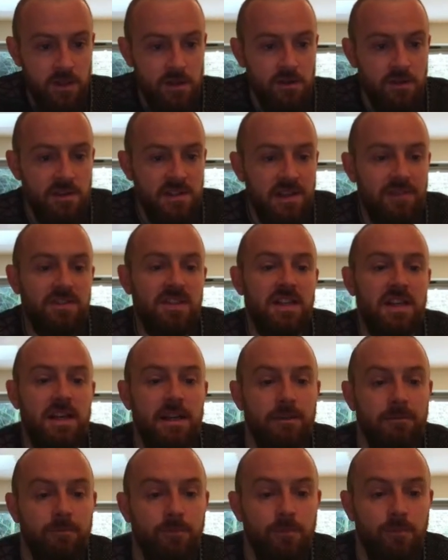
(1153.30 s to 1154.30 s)

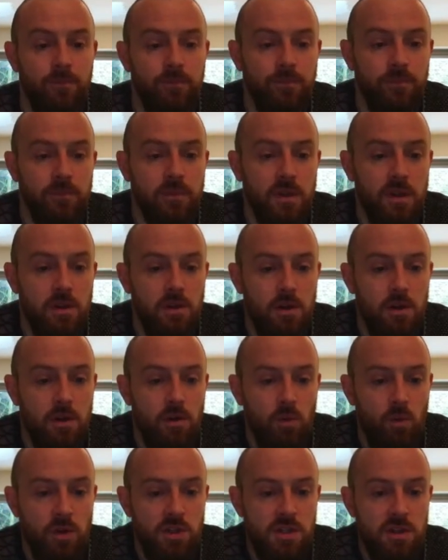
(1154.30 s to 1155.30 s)
17.
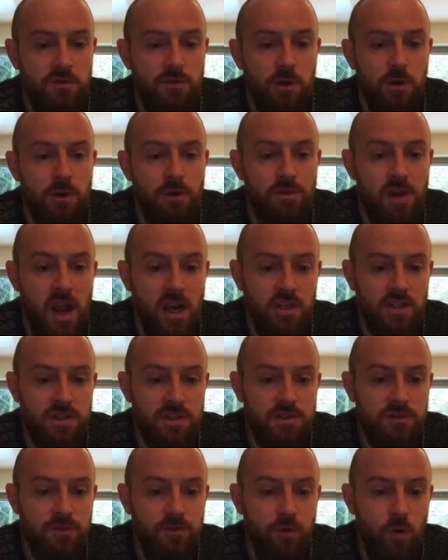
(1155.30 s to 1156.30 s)
Which of the following
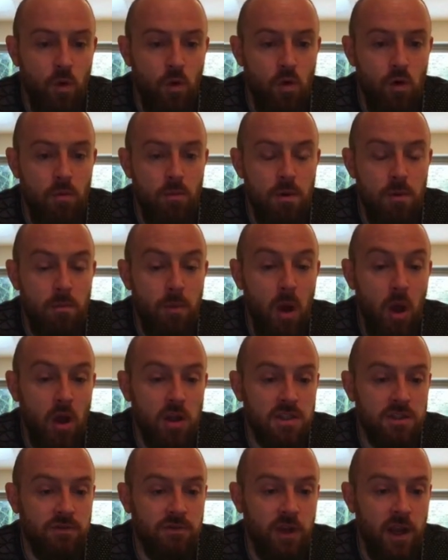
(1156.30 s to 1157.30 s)
reactions form
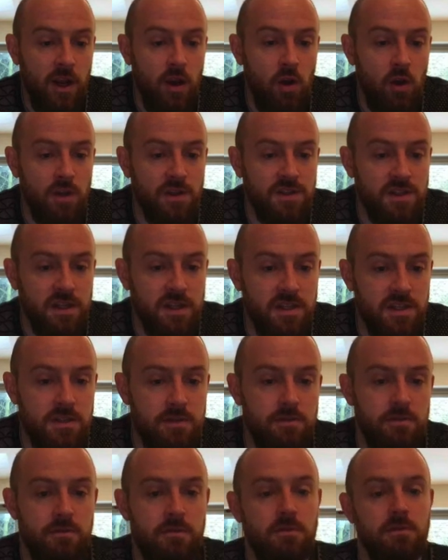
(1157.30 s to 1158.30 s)
part of
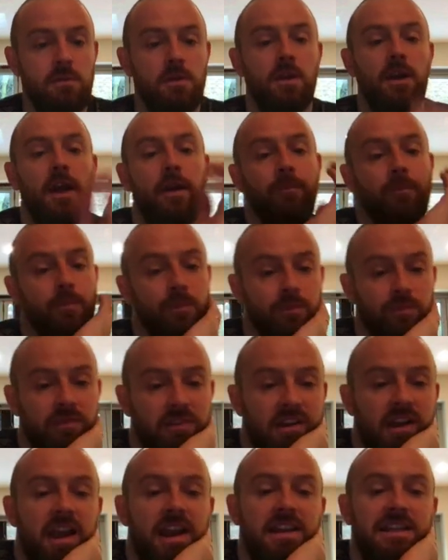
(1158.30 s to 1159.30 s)
glycolysis? Okay,
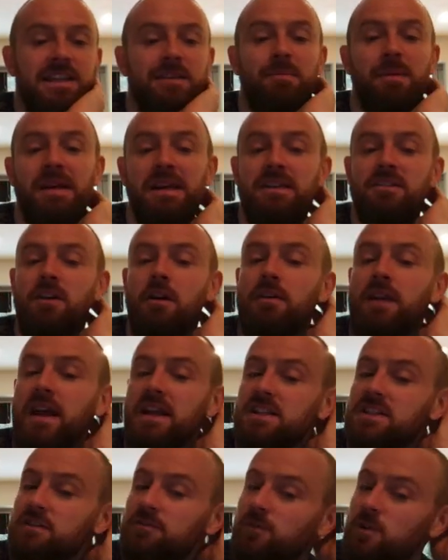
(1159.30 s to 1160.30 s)
ATP
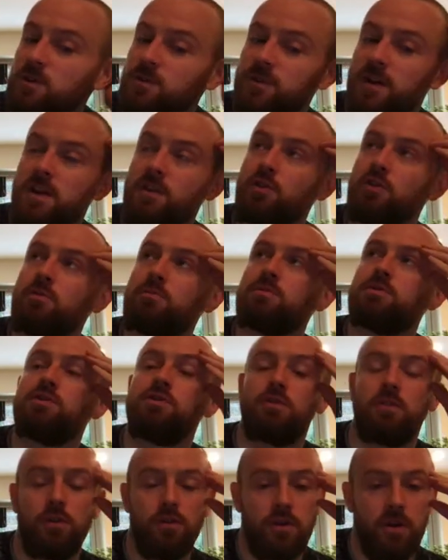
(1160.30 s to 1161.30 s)
donates a phosphate group
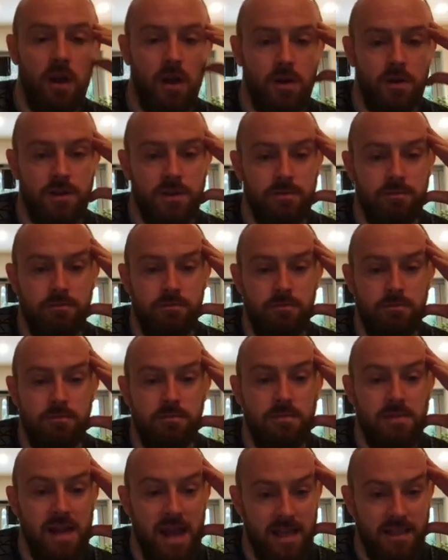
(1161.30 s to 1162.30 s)
to glucose.
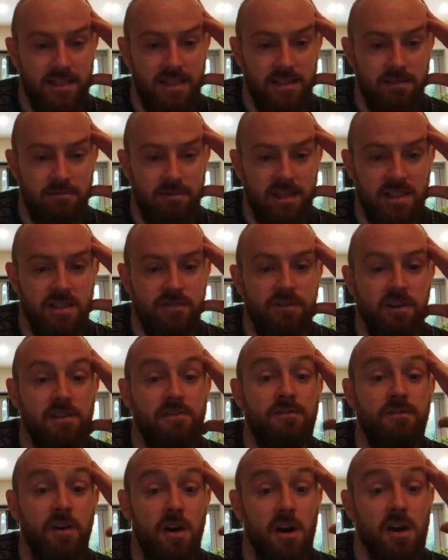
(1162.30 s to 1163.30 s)
Yes, that's the very
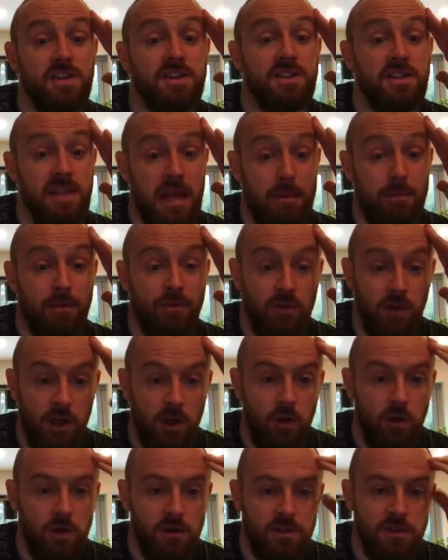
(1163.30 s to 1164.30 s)
first step of
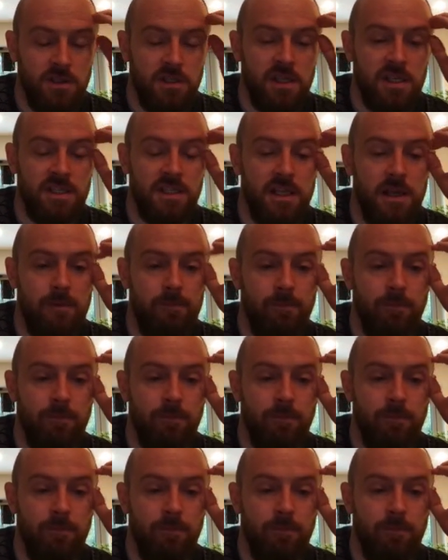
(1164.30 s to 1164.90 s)
glycolysis, isn't it?